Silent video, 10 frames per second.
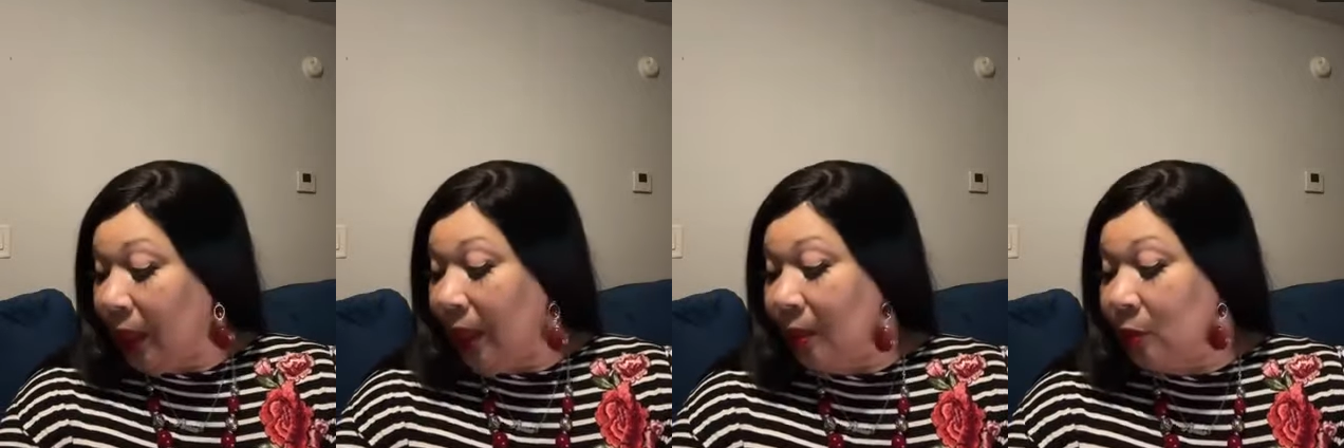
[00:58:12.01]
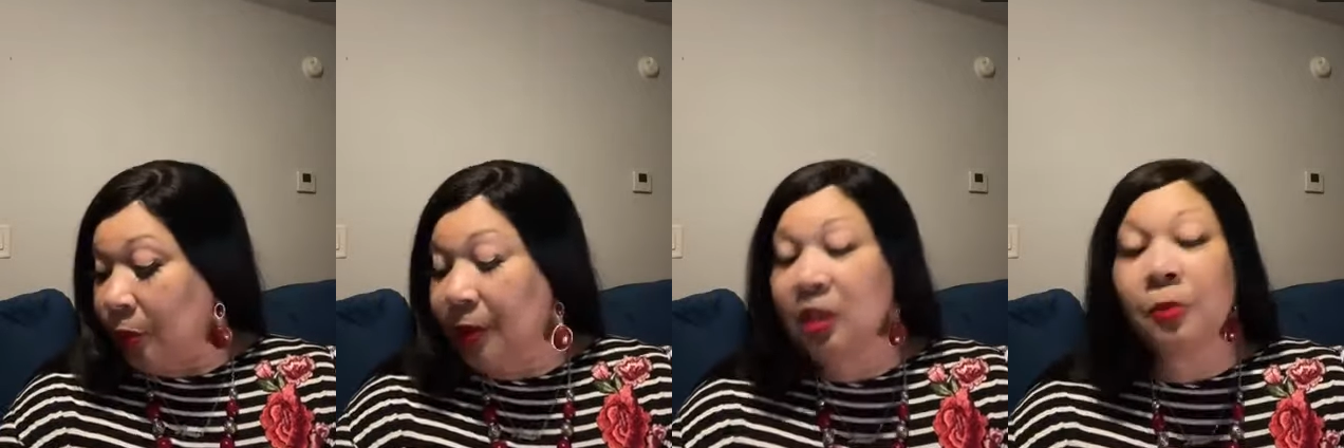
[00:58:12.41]
Um, so
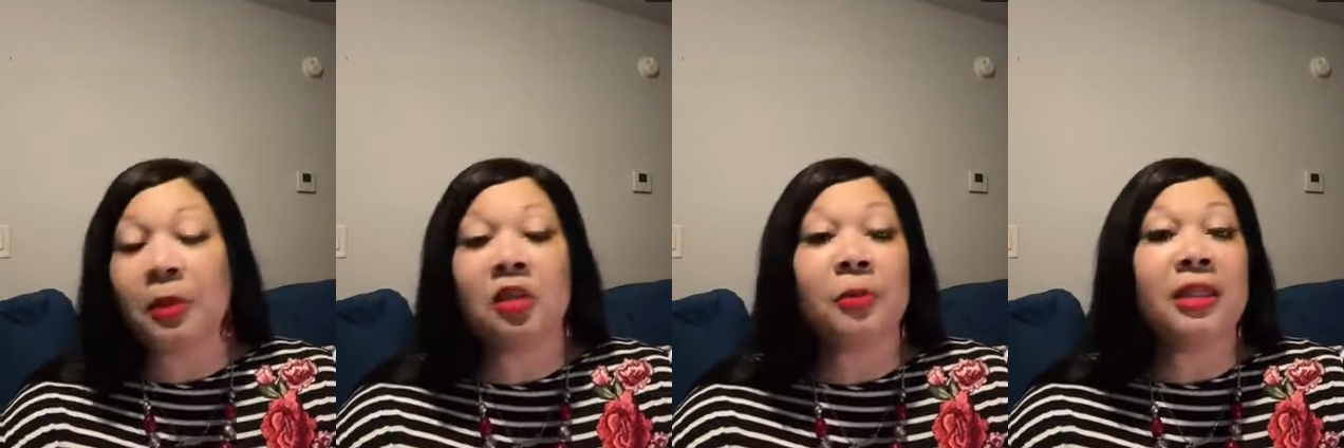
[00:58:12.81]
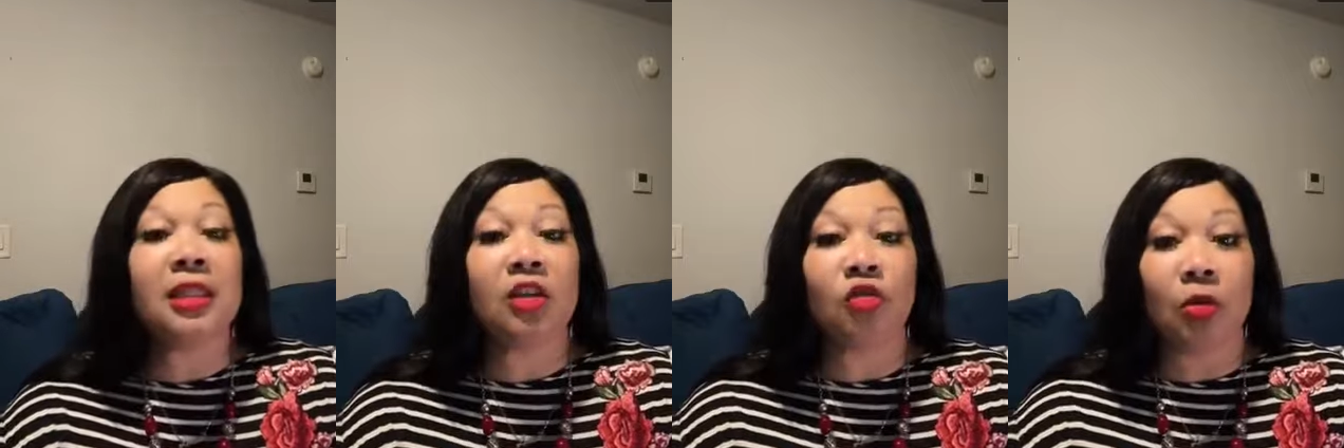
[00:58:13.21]
please, please, please
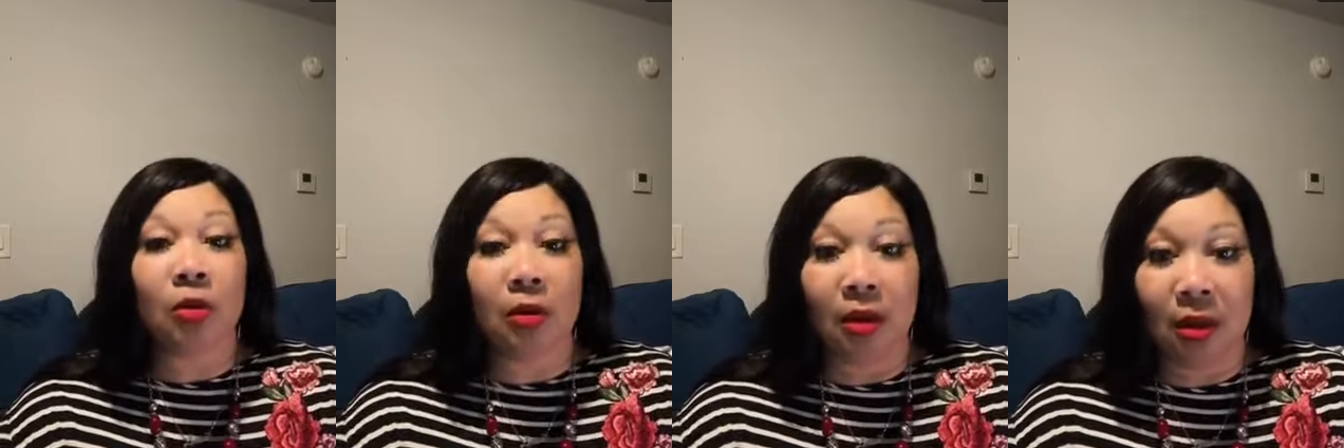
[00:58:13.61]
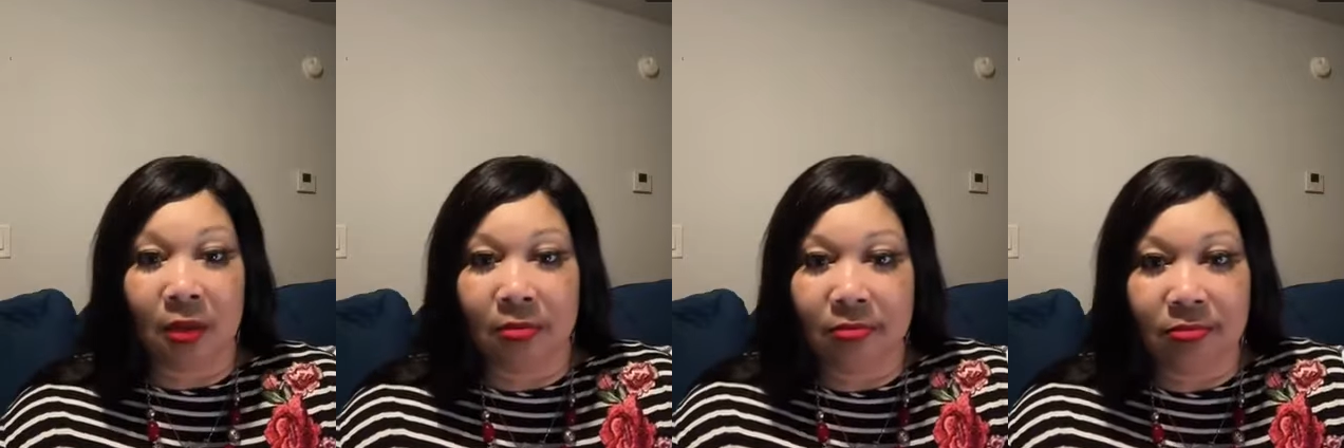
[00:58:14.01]
set your
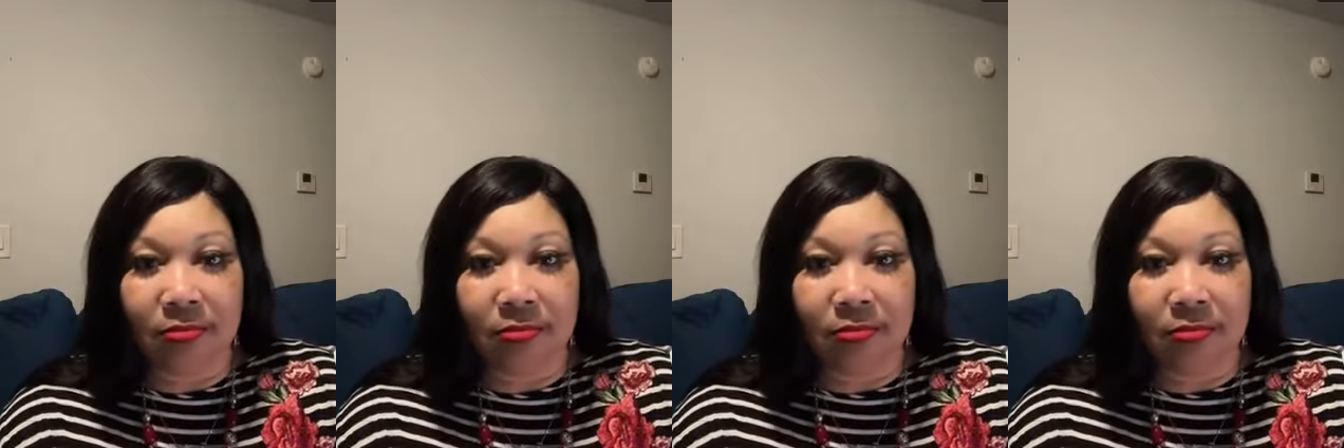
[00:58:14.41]
um,